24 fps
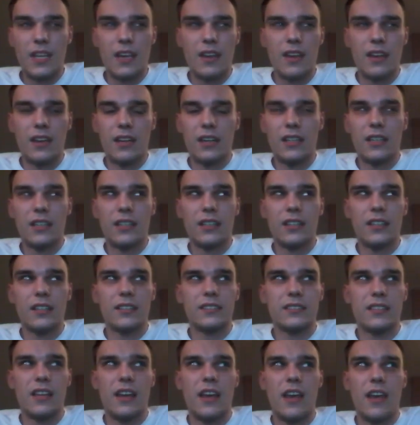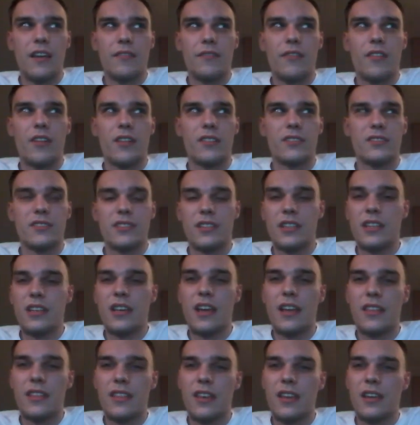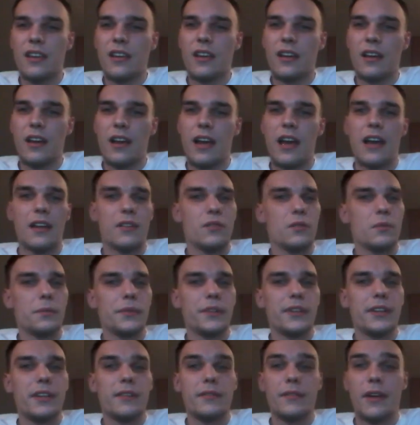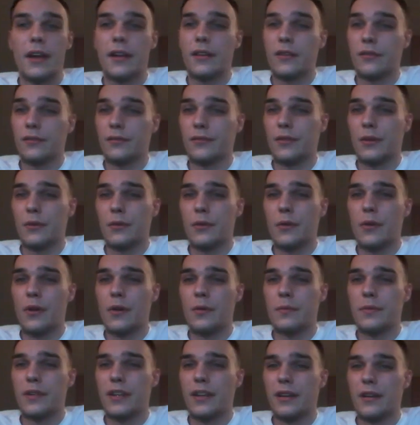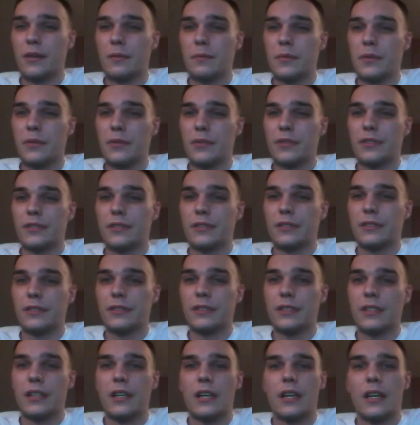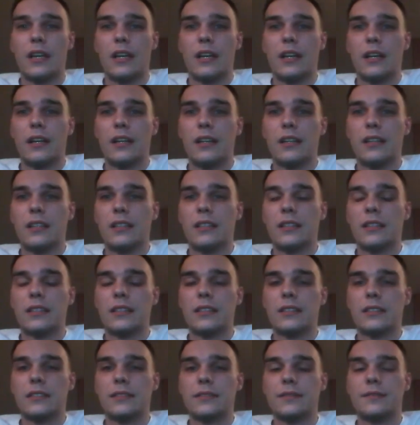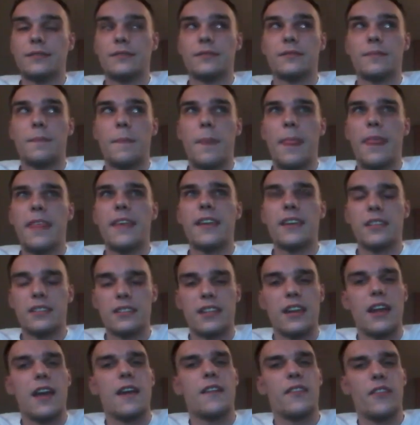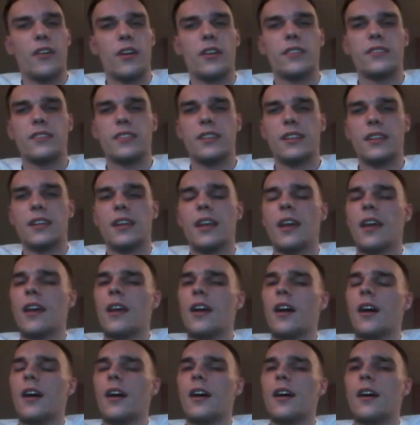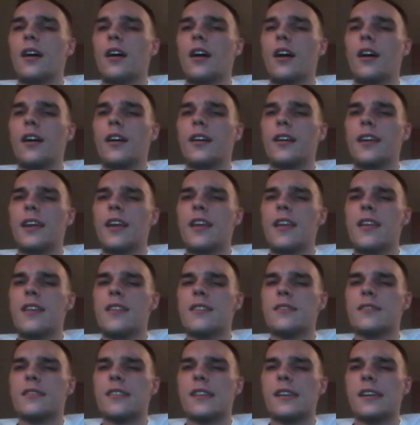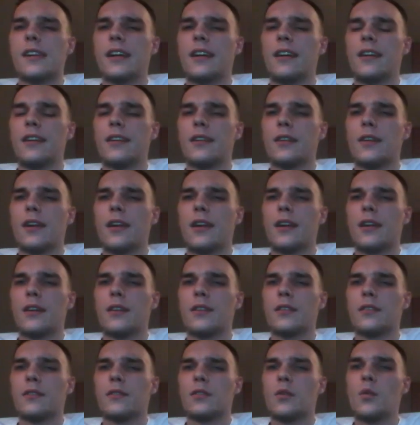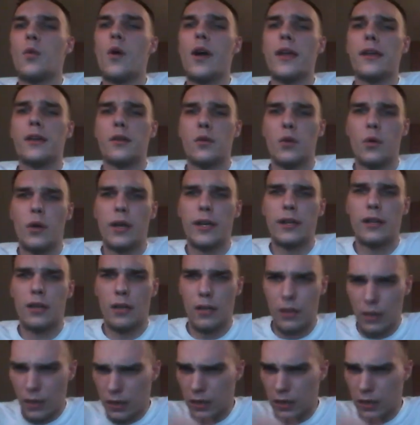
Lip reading: It's a FRZ, I think. I do believe. Don't quote me, I could be wrong. I think it's an FRZ. It is quite quick.